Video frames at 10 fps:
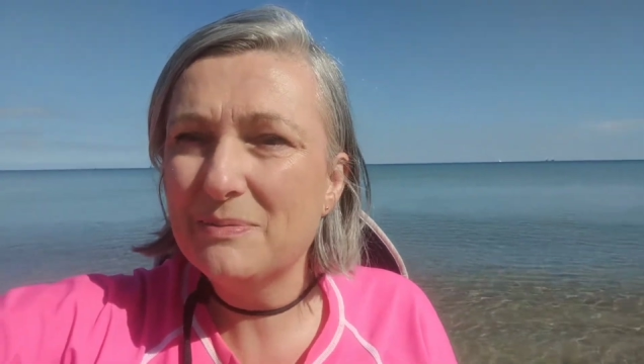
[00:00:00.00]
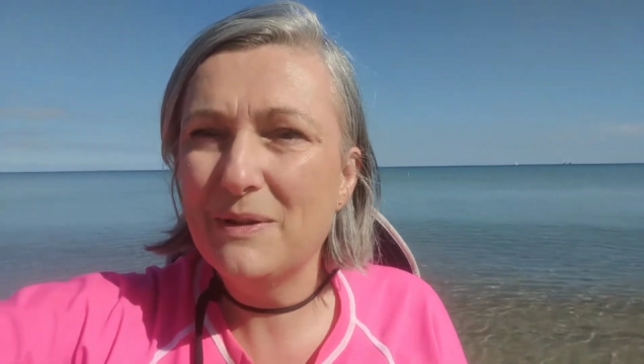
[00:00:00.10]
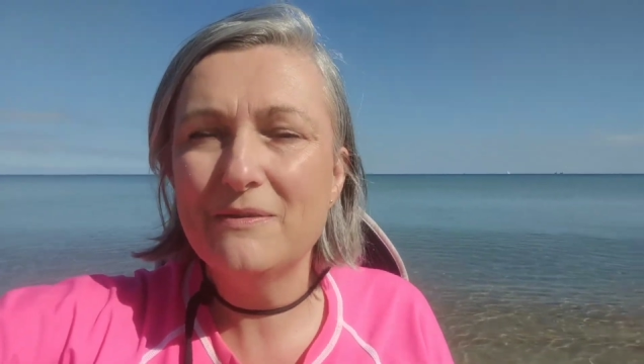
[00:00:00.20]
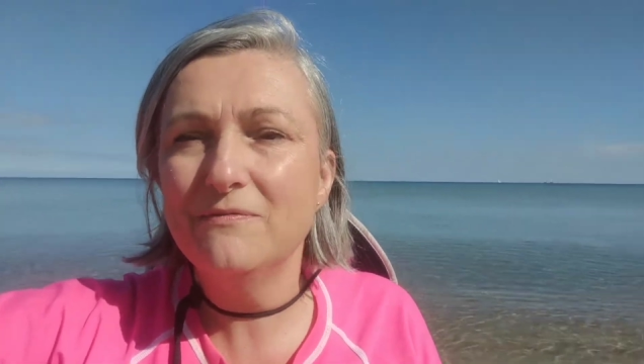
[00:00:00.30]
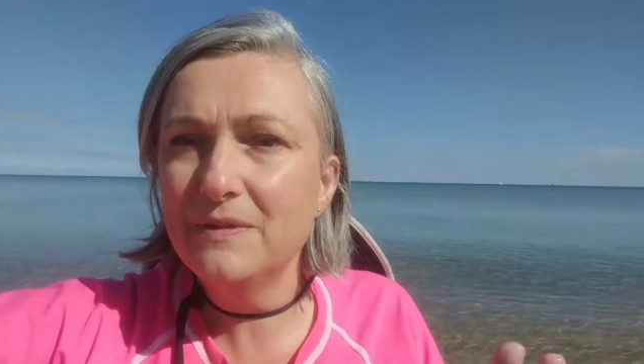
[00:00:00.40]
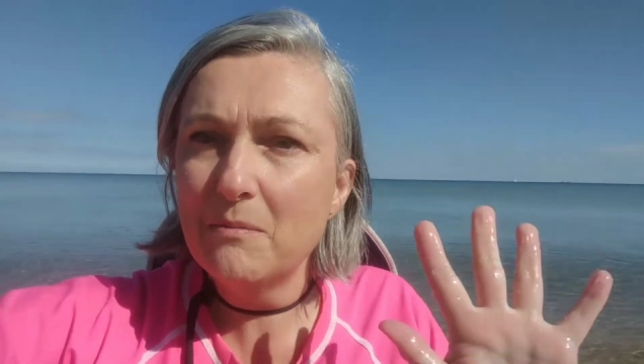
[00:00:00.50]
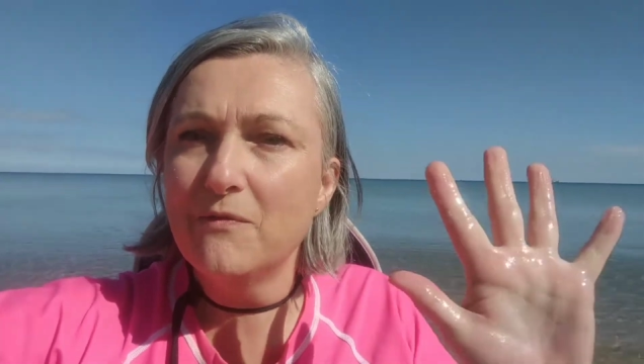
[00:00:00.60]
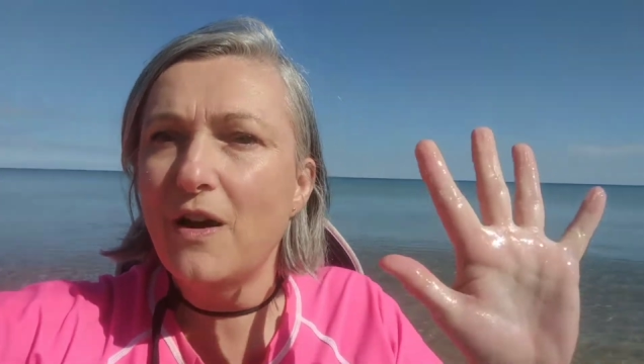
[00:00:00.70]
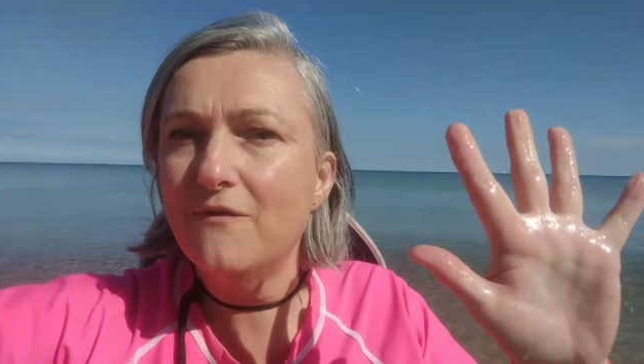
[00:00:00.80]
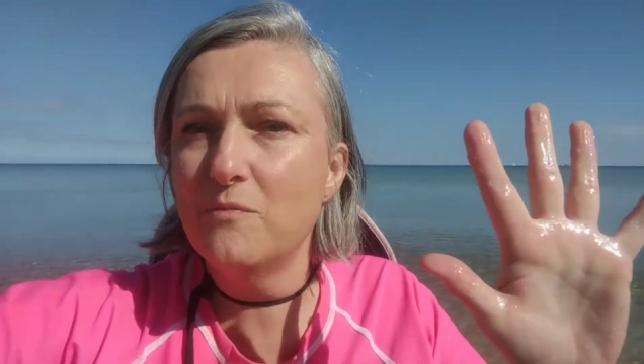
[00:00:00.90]
but number
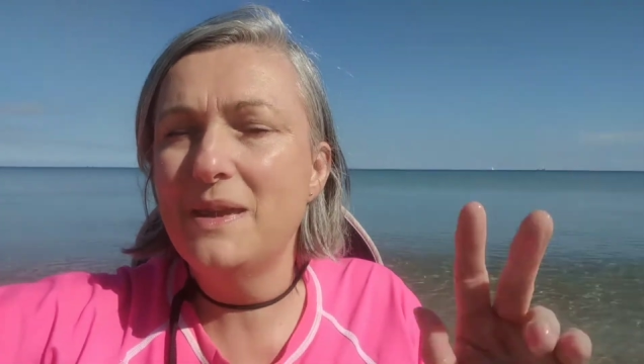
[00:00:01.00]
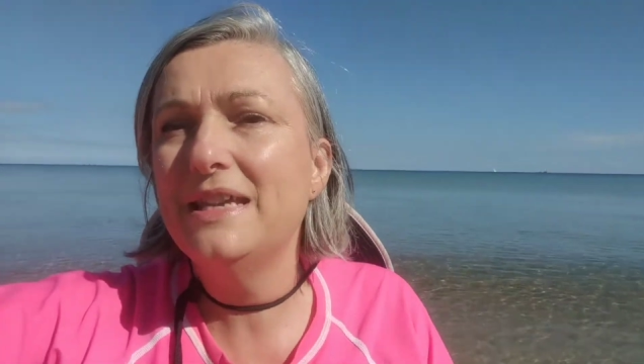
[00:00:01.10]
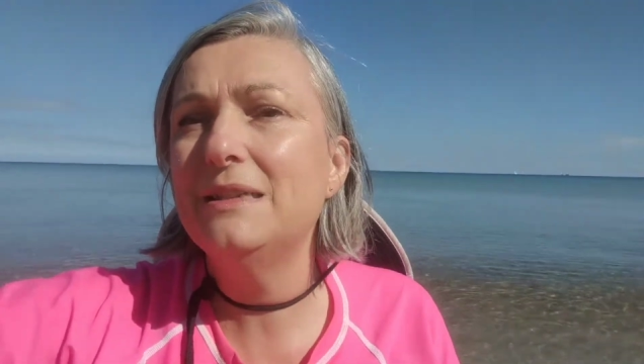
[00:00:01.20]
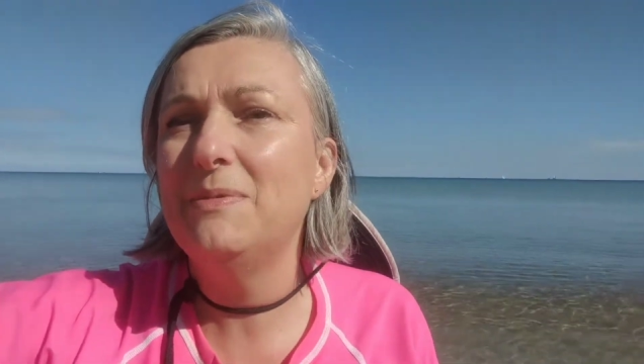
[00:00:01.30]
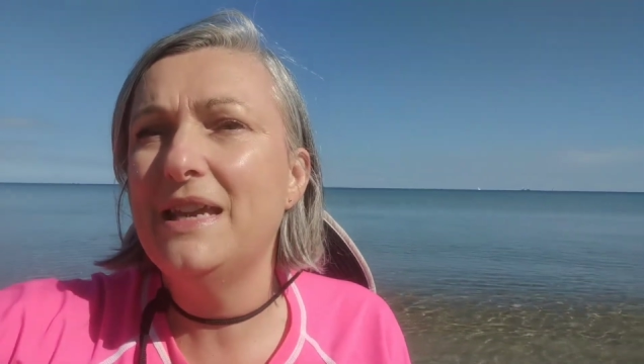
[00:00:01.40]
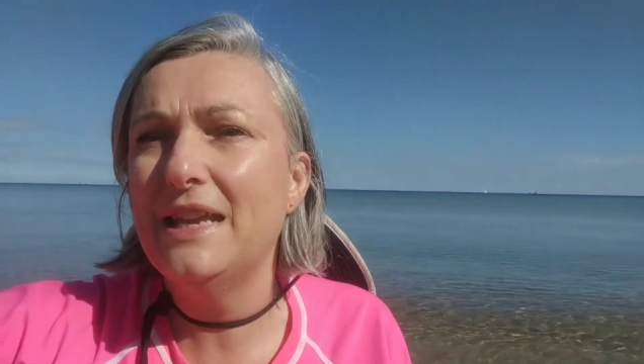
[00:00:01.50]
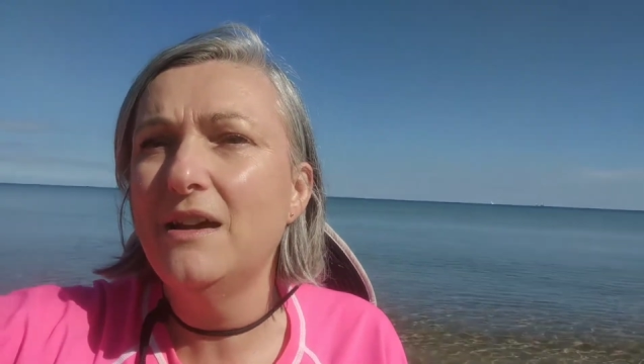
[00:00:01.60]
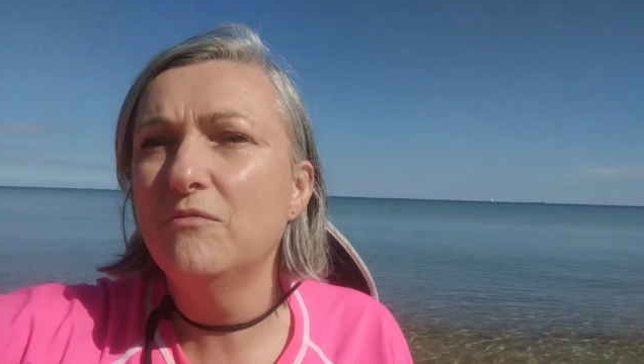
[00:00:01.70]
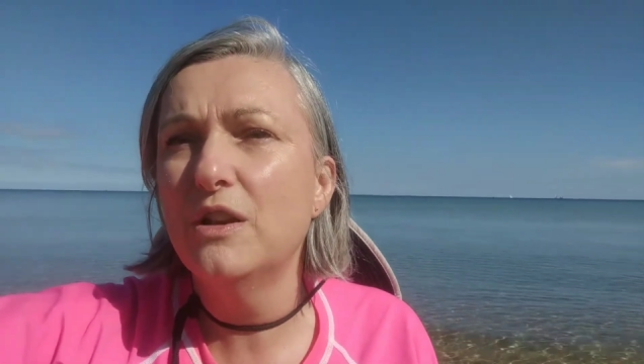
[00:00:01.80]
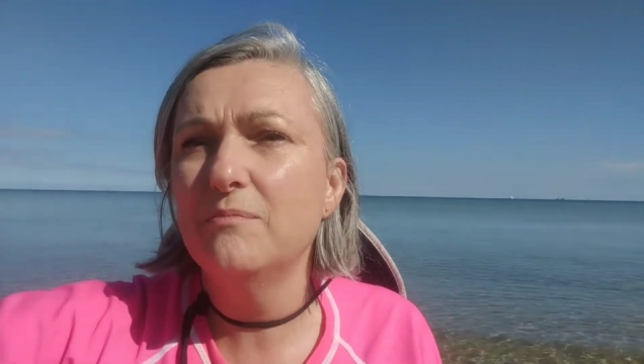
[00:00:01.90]
5 for me as a beginner
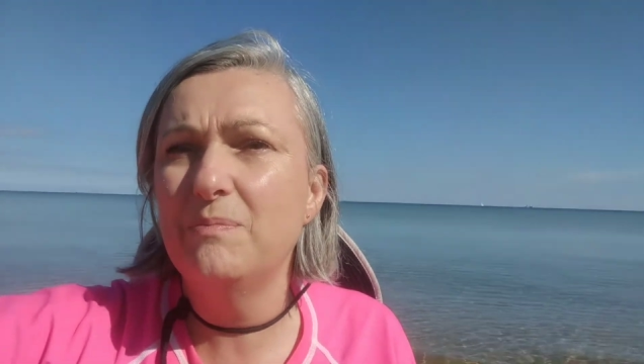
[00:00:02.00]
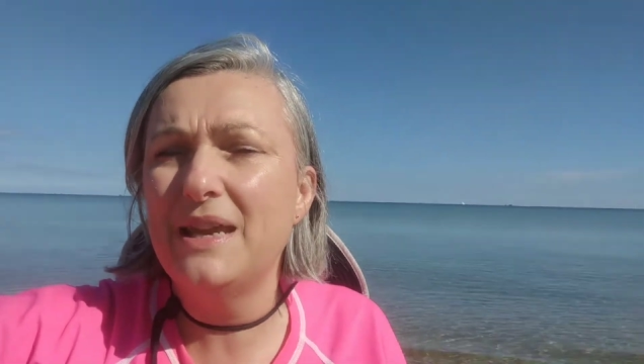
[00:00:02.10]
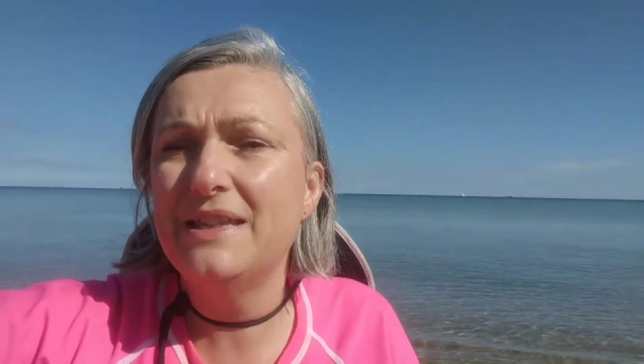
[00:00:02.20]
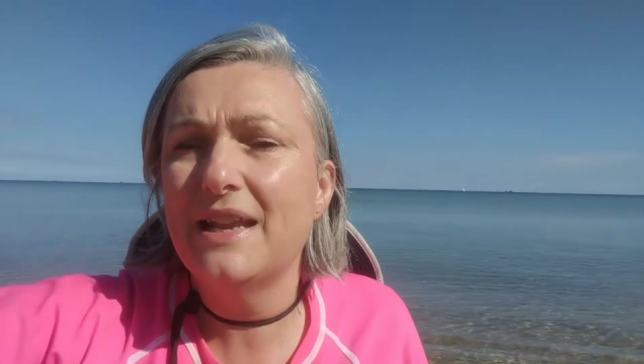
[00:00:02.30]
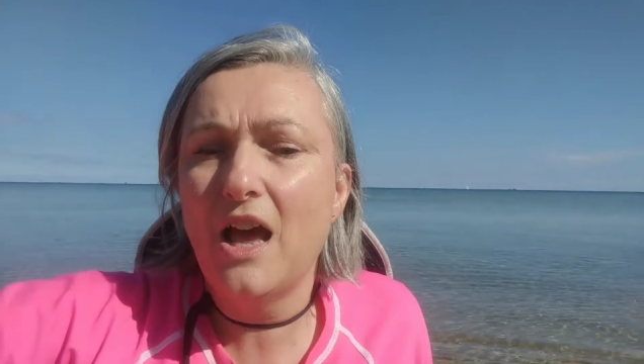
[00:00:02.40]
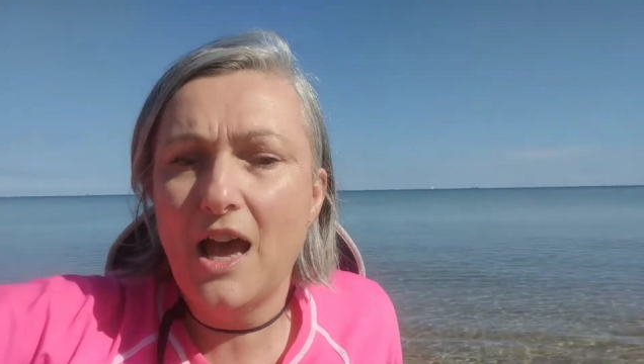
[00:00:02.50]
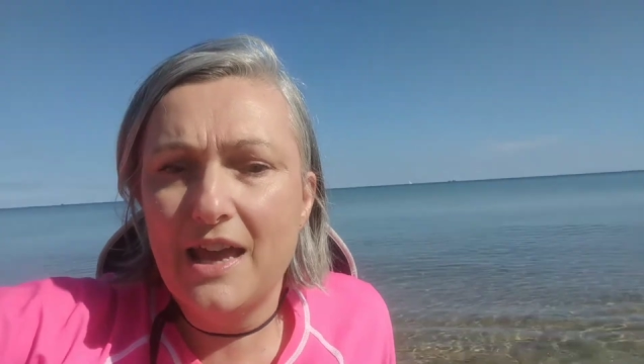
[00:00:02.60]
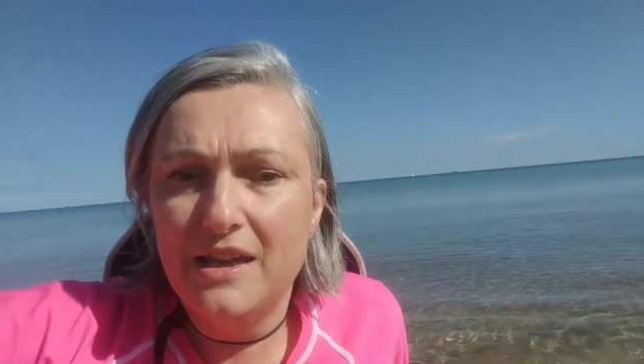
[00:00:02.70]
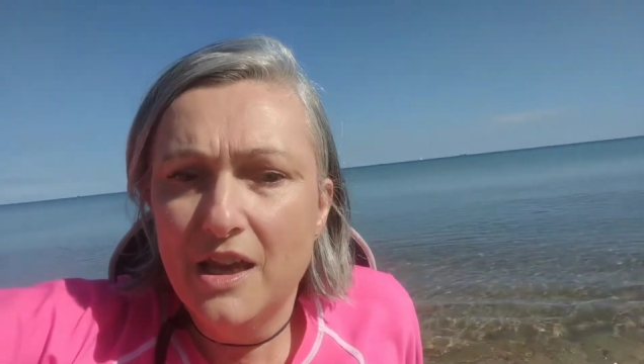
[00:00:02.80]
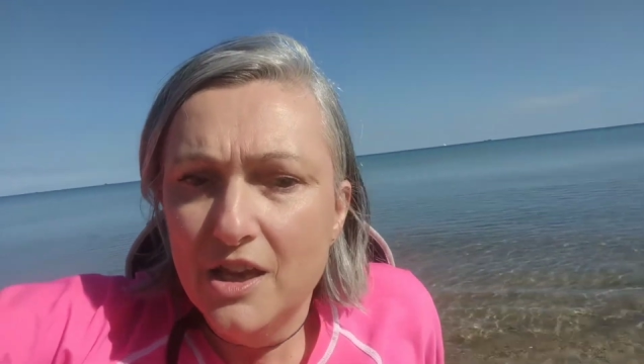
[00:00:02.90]
would be that I